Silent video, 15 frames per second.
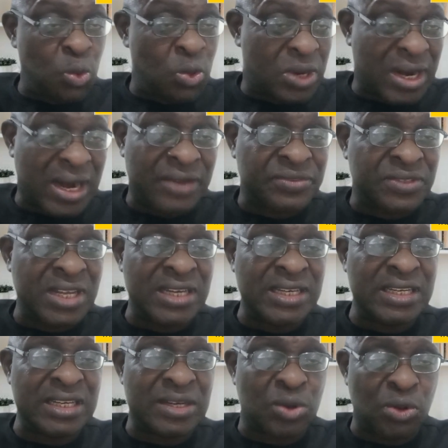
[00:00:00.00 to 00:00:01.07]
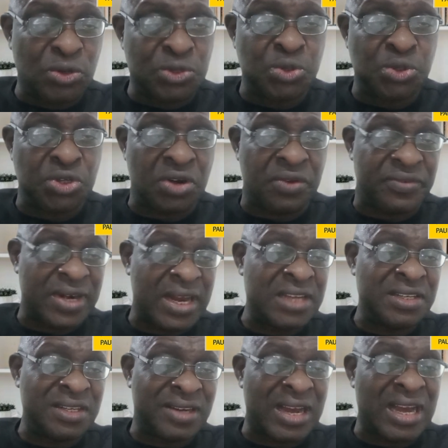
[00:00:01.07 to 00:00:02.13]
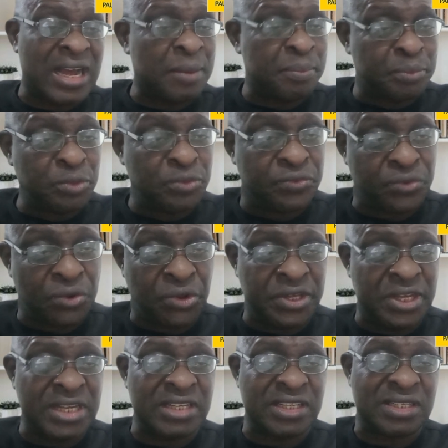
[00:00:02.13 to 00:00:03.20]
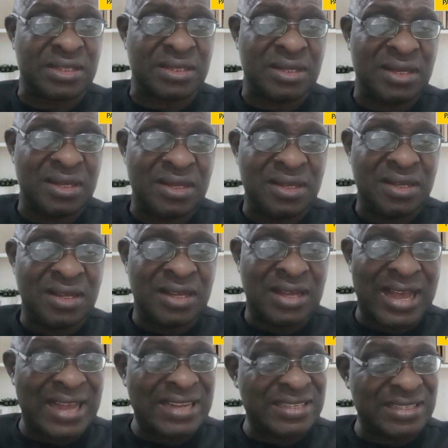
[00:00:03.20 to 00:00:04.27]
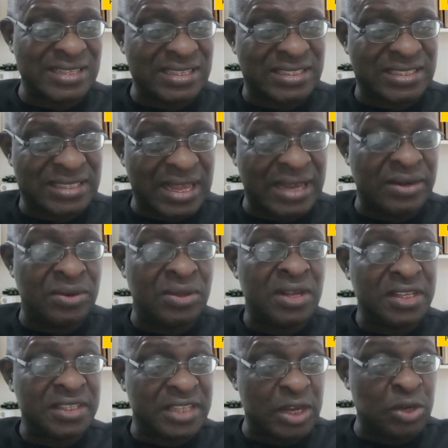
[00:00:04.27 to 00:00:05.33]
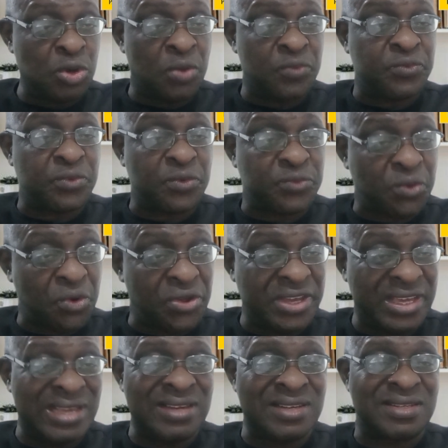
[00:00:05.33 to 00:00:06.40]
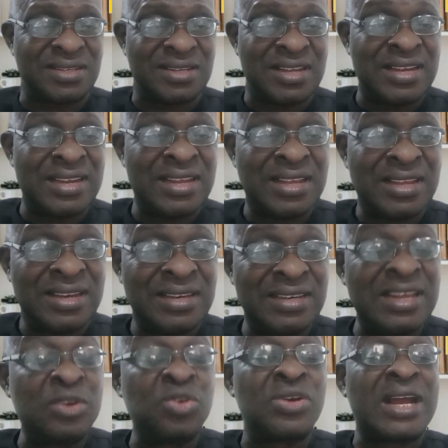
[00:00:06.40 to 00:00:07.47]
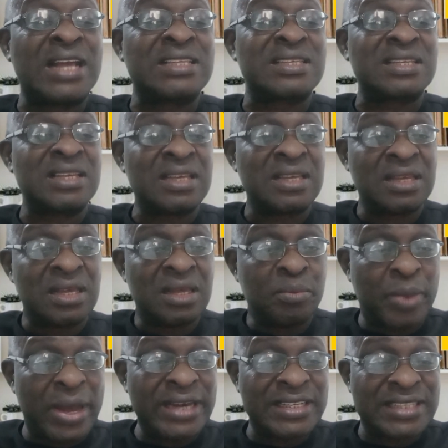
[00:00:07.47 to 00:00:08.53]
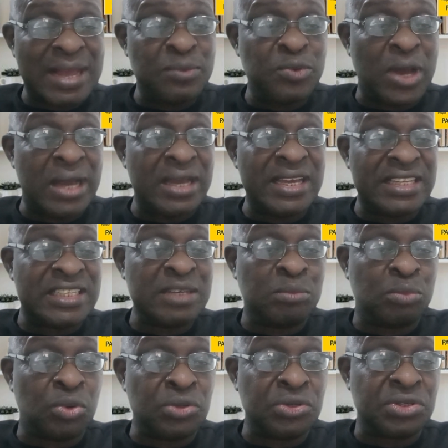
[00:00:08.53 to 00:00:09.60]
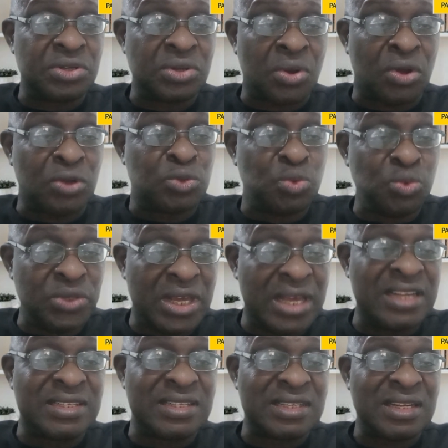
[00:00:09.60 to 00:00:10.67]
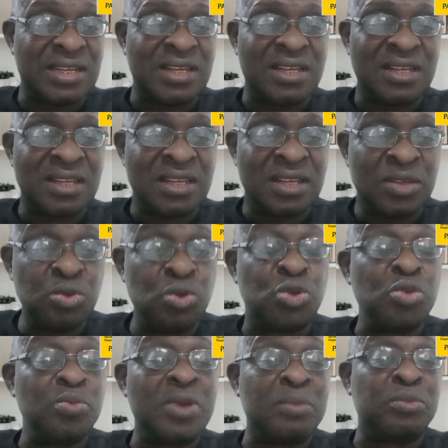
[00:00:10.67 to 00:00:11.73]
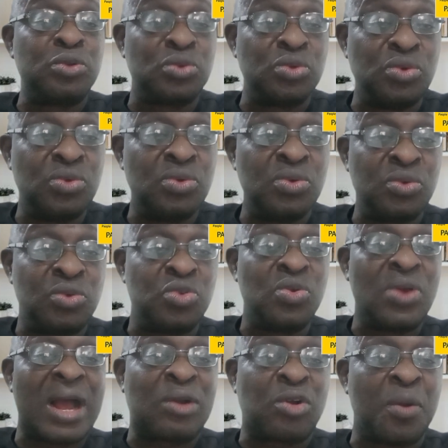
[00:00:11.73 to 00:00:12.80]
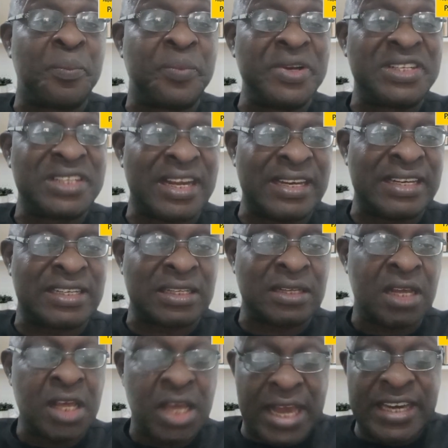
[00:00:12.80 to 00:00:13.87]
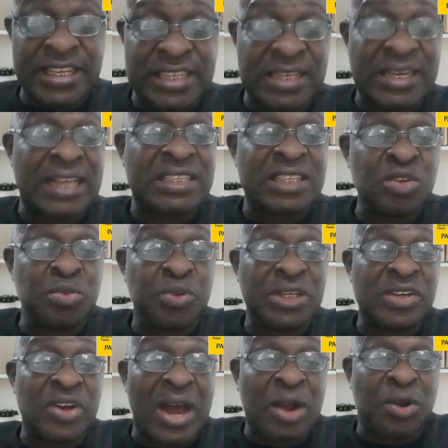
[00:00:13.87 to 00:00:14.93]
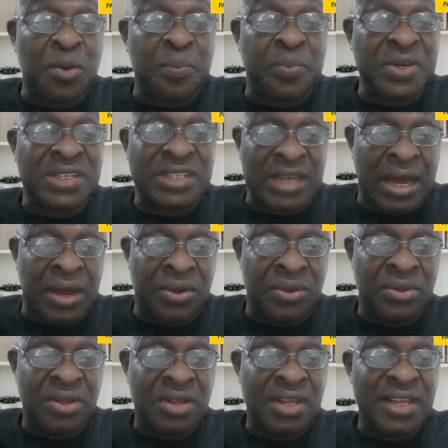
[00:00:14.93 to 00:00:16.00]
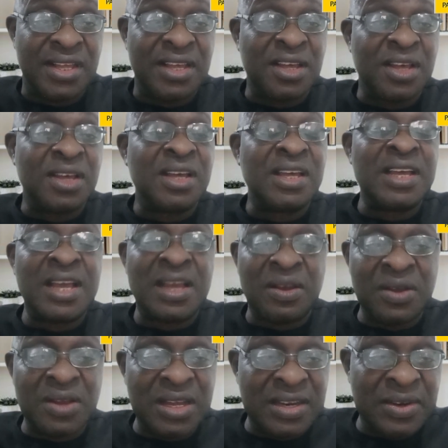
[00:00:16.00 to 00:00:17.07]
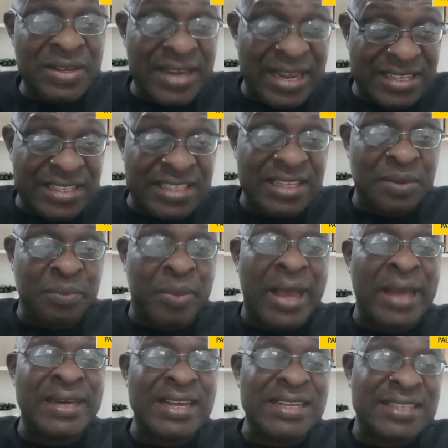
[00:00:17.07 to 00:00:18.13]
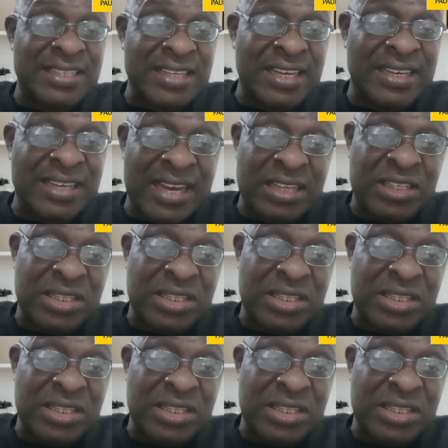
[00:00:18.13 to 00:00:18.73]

who crafted the Constitution of Nigeria and put 4 years as the tenure for 4 years, they know that by the time you are 18 months or 2 years, you should be able to accomplish anything. Anything that Tinubu did not accomplish now, by next year, the